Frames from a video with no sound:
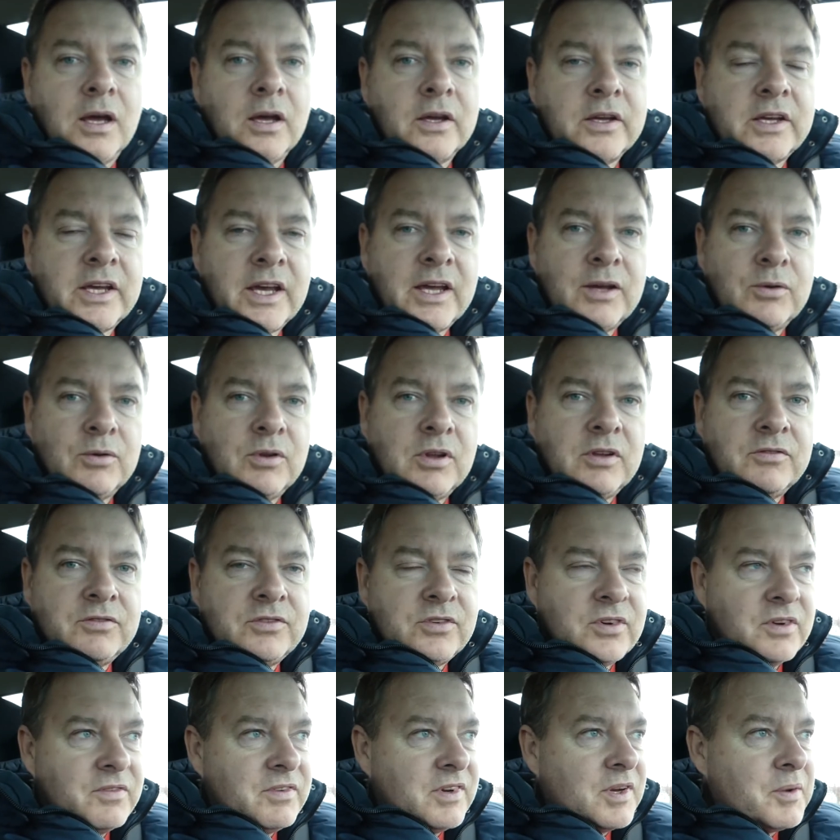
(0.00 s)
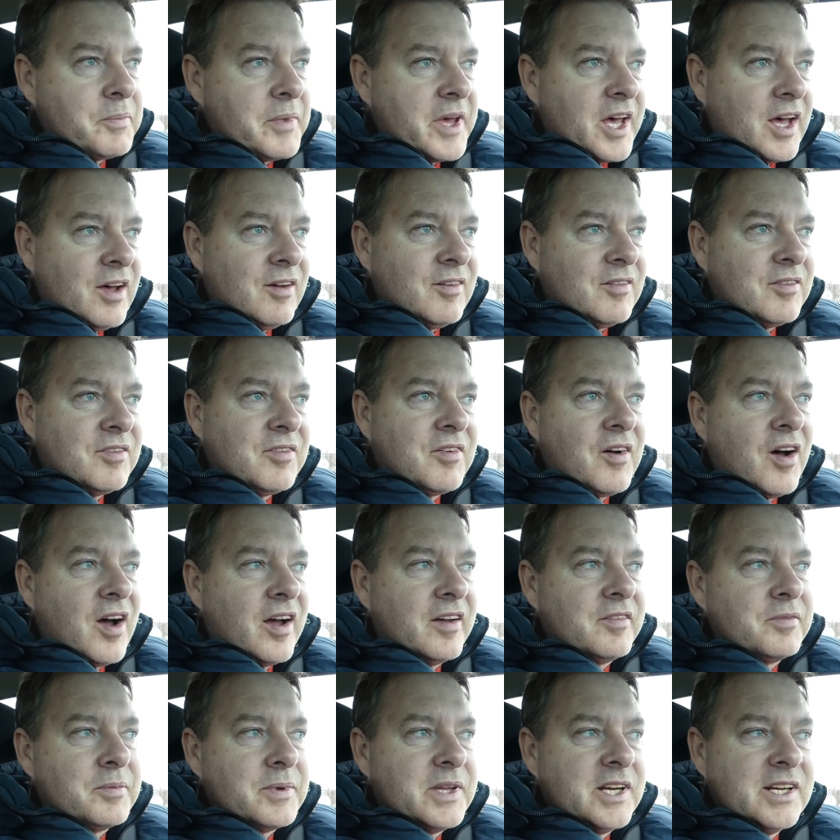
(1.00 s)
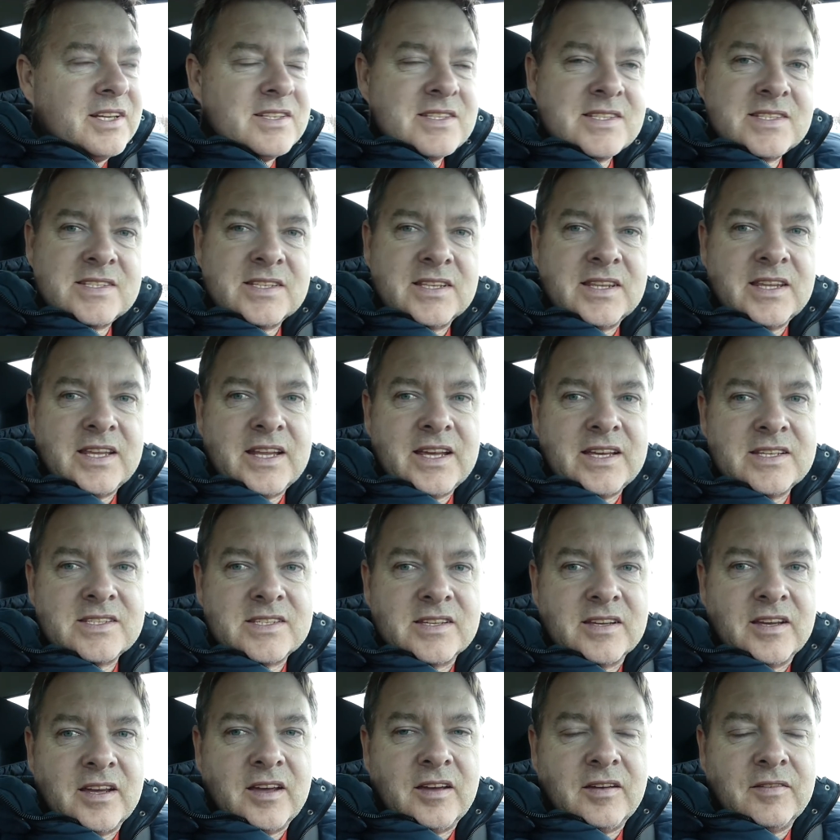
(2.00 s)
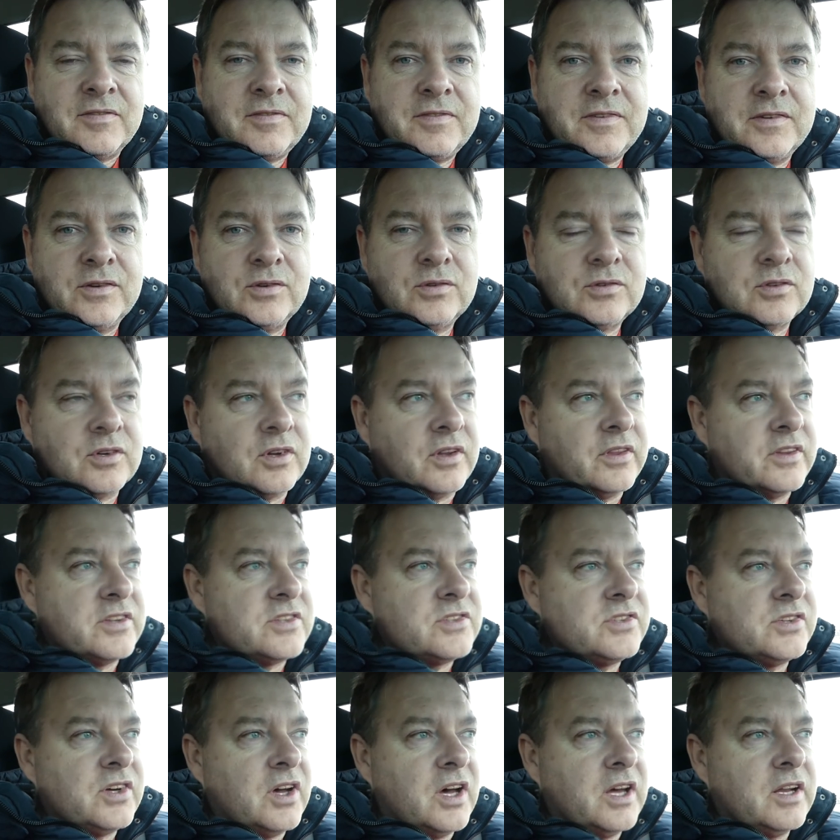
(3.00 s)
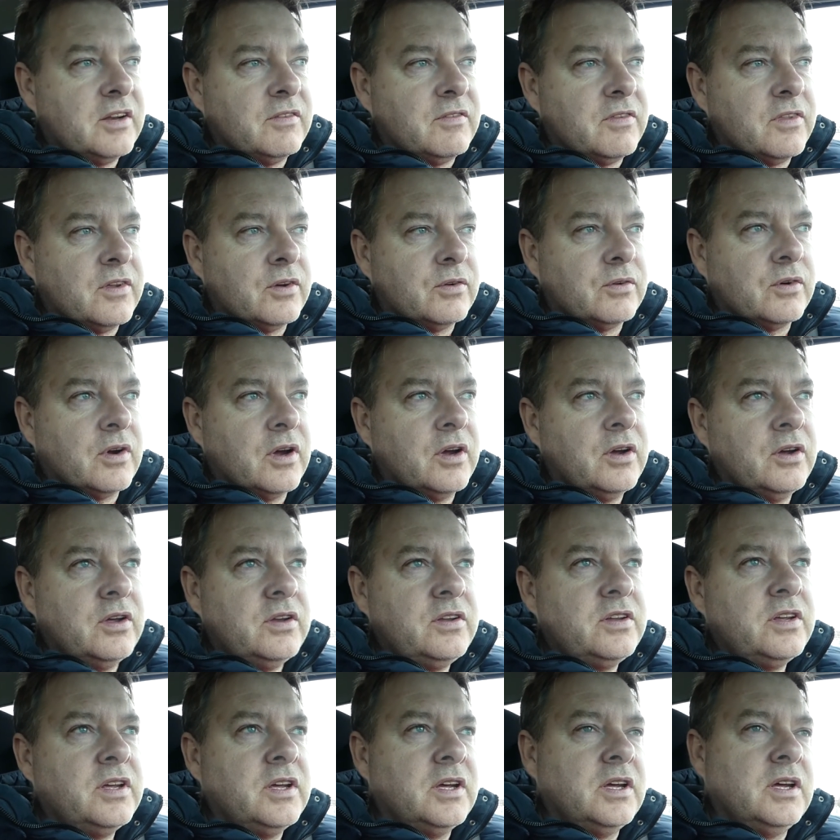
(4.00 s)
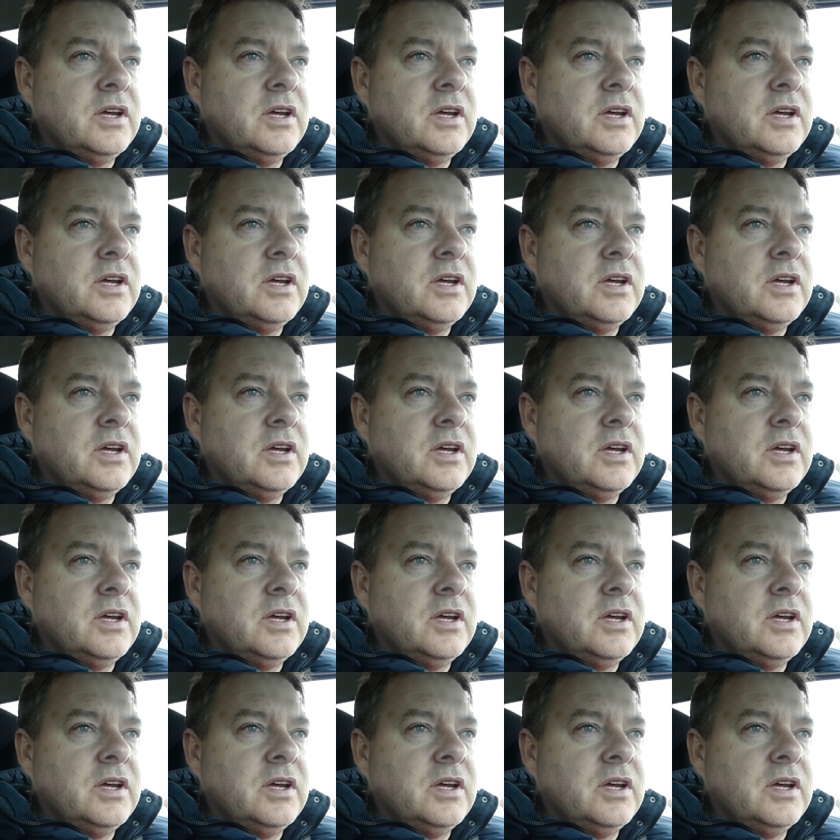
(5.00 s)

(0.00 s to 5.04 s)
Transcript: Okay, well, I've driven about 5 minutes and there's a field on the side of the road.